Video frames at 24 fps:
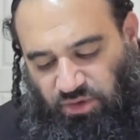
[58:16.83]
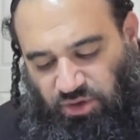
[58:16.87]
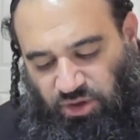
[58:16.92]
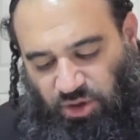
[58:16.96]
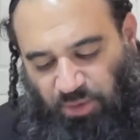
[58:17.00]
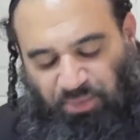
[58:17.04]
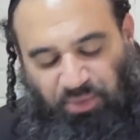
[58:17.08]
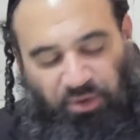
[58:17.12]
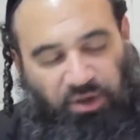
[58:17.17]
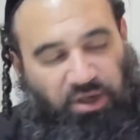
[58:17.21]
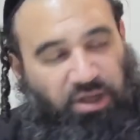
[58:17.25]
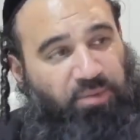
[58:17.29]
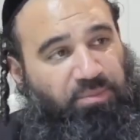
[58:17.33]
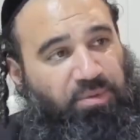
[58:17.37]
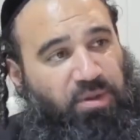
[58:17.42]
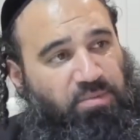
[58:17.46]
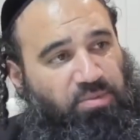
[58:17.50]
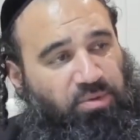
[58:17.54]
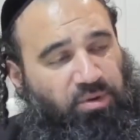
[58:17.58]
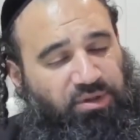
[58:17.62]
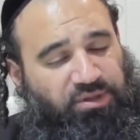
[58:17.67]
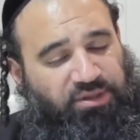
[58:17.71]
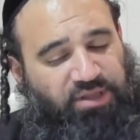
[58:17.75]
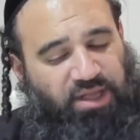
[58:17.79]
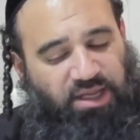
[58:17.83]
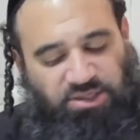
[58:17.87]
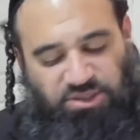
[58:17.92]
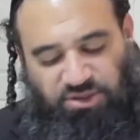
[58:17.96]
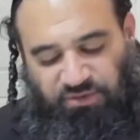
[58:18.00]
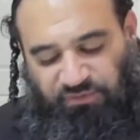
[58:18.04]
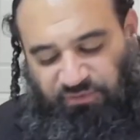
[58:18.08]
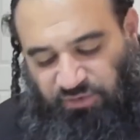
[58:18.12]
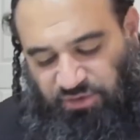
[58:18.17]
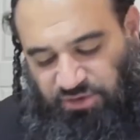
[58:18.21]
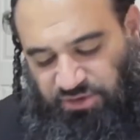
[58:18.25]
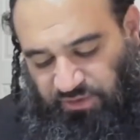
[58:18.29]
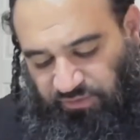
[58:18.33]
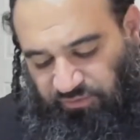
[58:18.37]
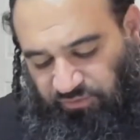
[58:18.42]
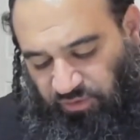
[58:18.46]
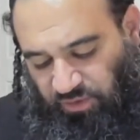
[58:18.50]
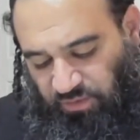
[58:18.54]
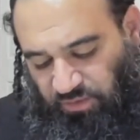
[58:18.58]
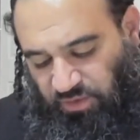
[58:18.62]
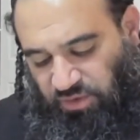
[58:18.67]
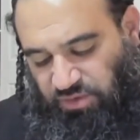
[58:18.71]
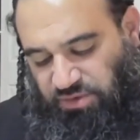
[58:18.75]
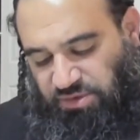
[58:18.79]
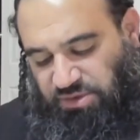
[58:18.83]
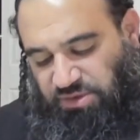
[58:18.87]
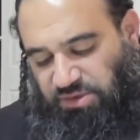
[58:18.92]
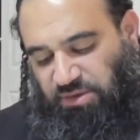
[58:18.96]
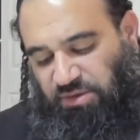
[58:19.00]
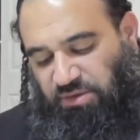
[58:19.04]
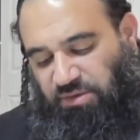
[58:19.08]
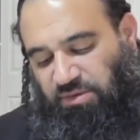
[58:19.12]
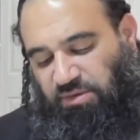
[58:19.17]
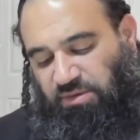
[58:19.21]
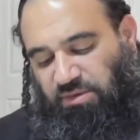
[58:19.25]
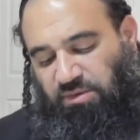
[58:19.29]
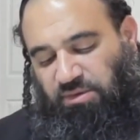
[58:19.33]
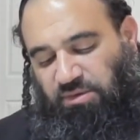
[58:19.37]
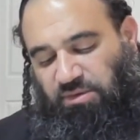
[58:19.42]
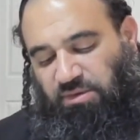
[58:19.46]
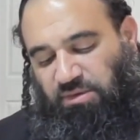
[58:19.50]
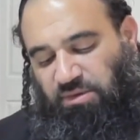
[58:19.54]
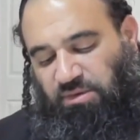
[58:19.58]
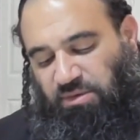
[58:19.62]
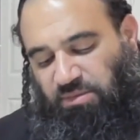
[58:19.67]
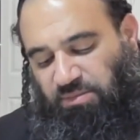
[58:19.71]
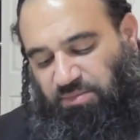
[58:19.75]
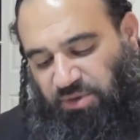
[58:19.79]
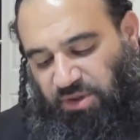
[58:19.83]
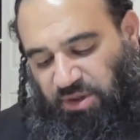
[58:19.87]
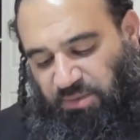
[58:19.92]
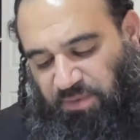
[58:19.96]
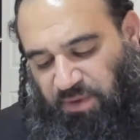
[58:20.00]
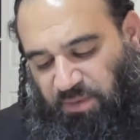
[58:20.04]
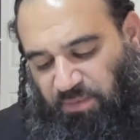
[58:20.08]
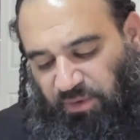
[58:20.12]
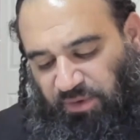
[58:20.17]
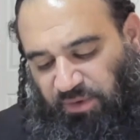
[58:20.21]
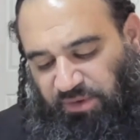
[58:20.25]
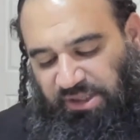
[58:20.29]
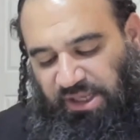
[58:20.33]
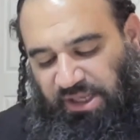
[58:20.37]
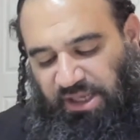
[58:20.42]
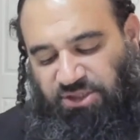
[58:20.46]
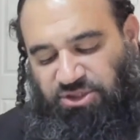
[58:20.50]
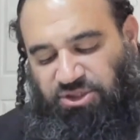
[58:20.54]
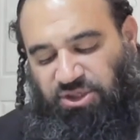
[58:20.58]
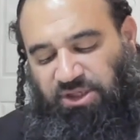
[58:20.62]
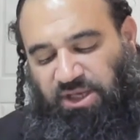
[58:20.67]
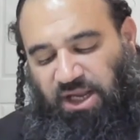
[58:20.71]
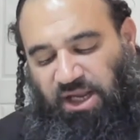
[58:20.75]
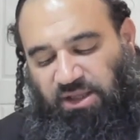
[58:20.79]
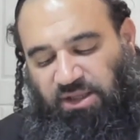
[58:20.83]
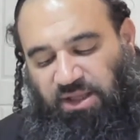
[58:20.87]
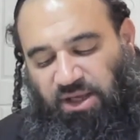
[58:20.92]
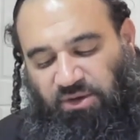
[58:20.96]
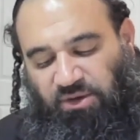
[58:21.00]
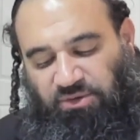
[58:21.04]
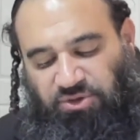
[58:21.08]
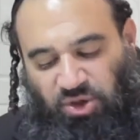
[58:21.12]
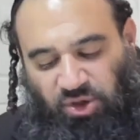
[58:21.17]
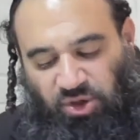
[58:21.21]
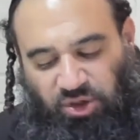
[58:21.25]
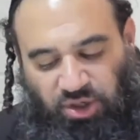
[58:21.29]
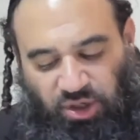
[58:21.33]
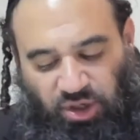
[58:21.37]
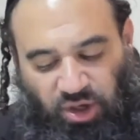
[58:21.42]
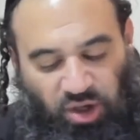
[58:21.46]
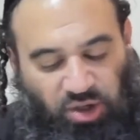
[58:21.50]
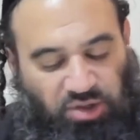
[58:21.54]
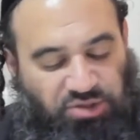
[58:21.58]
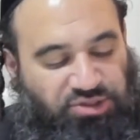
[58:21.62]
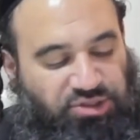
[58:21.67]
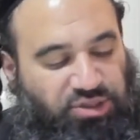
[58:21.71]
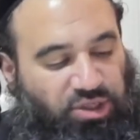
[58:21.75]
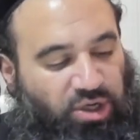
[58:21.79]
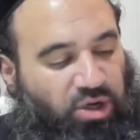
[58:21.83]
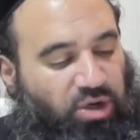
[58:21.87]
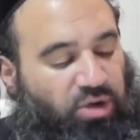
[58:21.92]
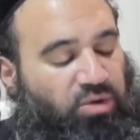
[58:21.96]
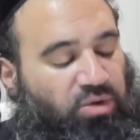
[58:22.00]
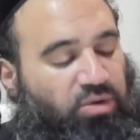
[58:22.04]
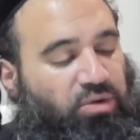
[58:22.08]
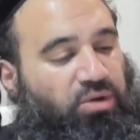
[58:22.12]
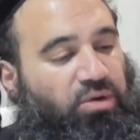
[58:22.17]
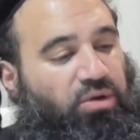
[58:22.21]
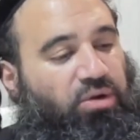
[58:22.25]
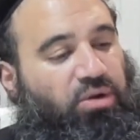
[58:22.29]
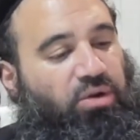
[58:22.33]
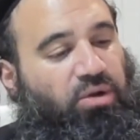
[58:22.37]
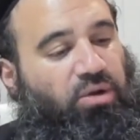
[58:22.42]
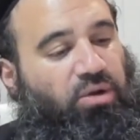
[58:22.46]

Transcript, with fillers: you're putting people in danger first and foremost. Putting people in danger, you're not allowed. You could also